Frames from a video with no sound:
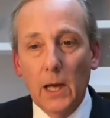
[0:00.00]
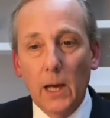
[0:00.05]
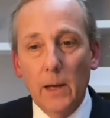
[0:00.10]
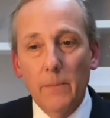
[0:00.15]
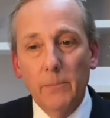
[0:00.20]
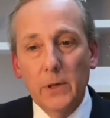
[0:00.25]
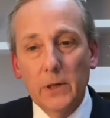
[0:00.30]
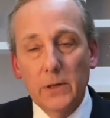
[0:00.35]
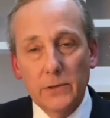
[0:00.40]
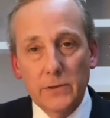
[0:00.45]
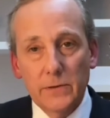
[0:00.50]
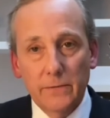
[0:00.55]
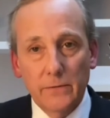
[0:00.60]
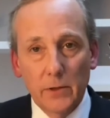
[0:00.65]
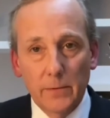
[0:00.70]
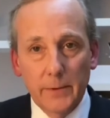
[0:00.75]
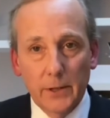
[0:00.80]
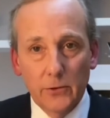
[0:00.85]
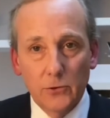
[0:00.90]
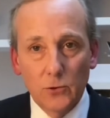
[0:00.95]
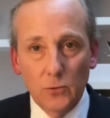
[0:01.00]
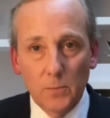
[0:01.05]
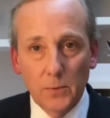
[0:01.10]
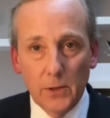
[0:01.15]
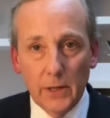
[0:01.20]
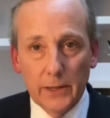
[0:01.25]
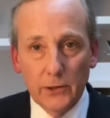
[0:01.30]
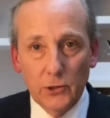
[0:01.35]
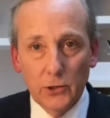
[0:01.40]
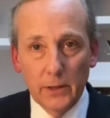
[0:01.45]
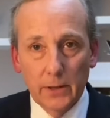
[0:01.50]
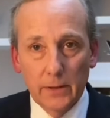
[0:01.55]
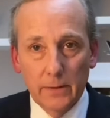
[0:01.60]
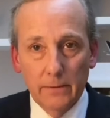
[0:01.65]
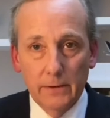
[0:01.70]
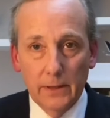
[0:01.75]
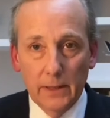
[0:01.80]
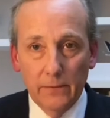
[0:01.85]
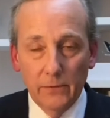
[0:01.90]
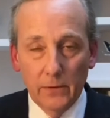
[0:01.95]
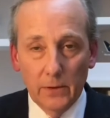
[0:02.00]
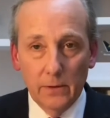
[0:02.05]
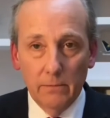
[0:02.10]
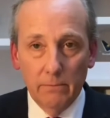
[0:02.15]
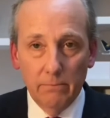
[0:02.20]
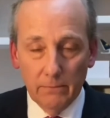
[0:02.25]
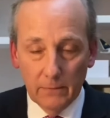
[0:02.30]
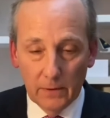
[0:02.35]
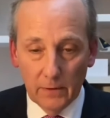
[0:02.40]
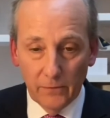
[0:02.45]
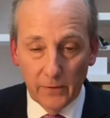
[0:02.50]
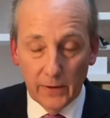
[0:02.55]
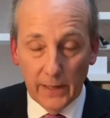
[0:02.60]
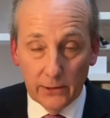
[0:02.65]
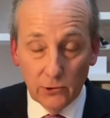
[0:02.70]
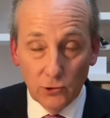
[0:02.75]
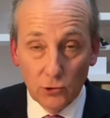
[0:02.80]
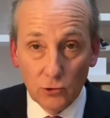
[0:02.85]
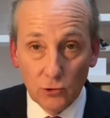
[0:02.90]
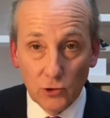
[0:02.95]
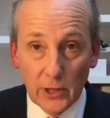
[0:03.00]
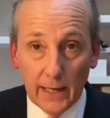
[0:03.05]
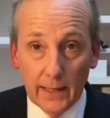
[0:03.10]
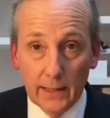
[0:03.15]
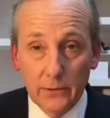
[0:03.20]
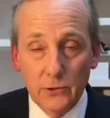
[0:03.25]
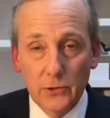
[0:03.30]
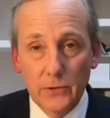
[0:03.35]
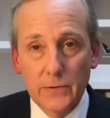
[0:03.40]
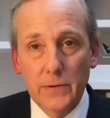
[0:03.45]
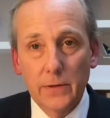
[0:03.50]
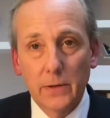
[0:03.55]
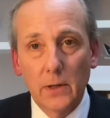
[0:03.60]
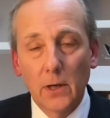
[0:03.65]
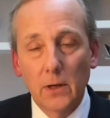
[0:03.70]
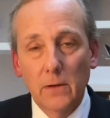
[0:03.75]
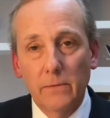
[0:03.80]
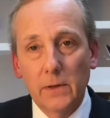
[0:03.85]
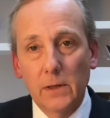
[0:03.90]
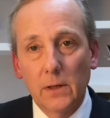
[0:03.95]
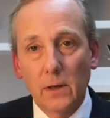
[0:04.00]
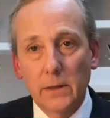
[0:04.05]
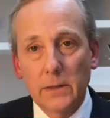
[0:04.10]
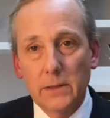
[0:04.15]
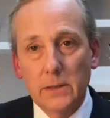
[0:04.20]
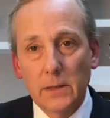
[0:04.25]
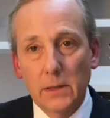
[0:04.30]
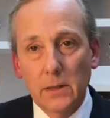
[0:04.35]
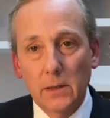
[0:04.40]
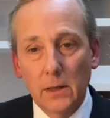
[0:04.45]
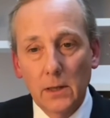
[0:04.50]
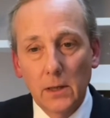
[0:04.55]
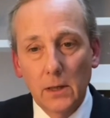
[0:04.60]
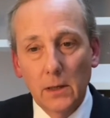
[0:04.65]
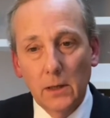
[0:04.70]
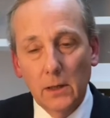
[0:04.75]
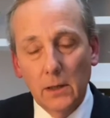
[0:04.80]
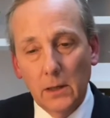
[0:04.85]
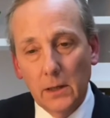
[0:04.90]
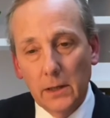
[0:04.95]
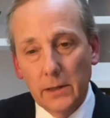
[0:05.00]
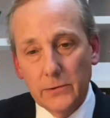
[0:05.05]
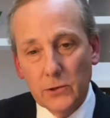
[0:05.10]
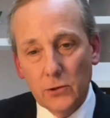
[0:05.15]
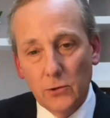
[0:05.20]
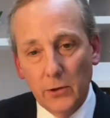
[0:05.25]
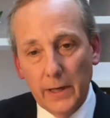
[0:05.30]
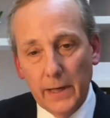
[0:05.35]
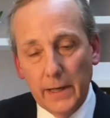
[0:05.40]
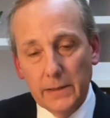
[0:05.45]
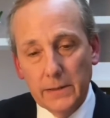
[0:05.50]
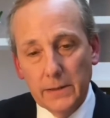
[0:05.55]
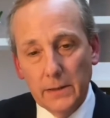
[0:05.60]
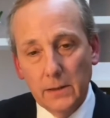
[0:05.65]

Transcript: because of commercial pressure given the financial challenges that COVID-19 has created.